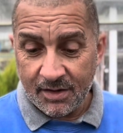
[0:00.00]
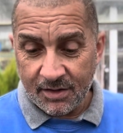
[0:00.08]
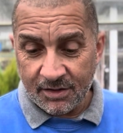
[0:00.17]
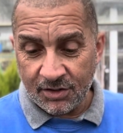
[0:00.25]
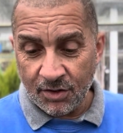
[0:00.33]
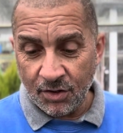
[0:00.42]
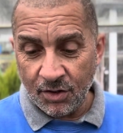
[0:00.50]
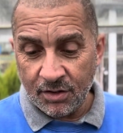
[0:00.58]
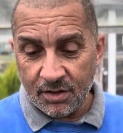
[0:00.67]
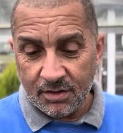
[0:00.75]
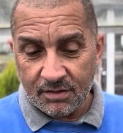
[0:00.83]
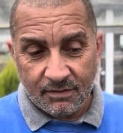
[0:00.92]
So
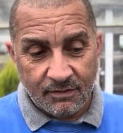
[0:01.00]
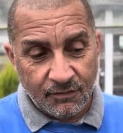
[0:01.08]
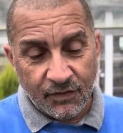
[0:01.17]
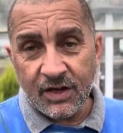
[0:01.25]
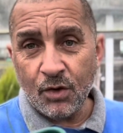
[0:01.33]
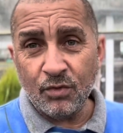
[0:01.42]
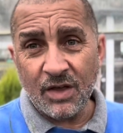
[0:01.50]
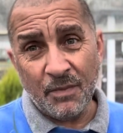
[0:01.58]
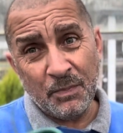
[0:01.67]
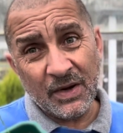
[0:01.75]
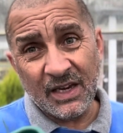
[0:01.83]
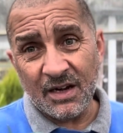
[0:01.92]
for you that are
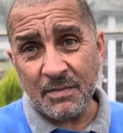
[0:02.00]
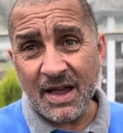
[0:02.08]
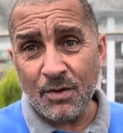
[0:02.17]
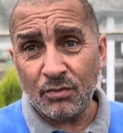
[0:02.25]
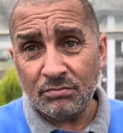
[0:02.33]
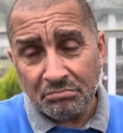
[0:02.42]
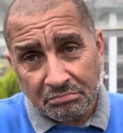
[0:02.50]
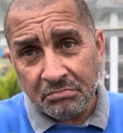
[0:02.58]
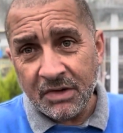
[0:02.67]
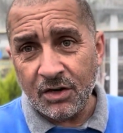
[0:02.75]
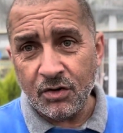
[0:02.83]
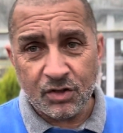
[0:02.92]
pricking them out,
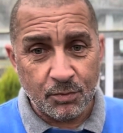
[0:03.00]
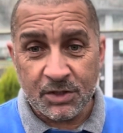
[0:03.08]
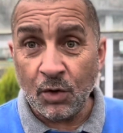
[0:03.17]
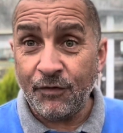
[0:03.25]
you know, it's up to you.